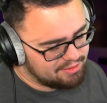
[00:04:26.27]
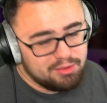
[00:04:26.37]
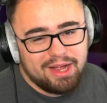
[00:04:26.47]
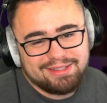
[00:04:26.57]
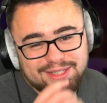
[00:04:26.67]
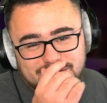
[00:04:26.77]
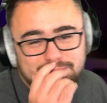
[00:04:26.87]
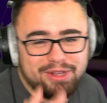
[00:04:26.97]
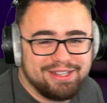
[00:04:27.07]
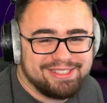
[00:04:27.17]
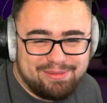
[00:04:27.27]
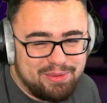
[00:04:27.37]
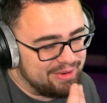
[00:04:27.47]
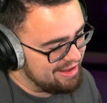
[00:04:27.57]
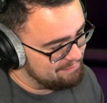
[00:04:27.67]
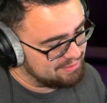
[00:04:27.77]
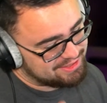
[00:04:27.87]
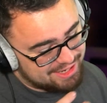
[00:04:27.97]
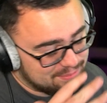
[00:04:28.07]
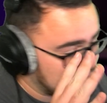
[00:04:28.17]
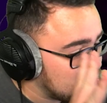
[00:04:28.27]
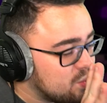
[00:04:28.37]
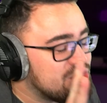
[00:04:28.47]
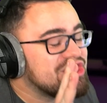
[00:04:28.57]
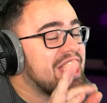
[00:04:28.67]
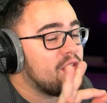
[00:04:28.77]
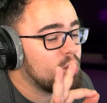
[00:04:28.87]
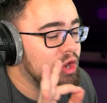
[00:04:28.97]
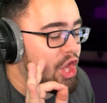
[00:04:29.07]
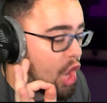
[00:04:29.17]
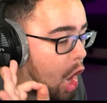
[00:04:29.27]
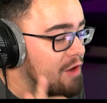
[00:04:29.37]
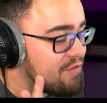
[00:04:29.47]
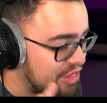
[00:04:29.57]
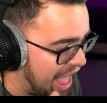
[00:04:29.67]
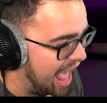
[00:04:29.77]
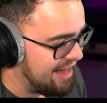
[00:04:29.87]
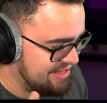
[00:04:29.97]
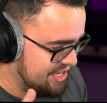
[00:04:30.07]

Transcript: guys can just play it and tell me what happens. I'm too scared of that.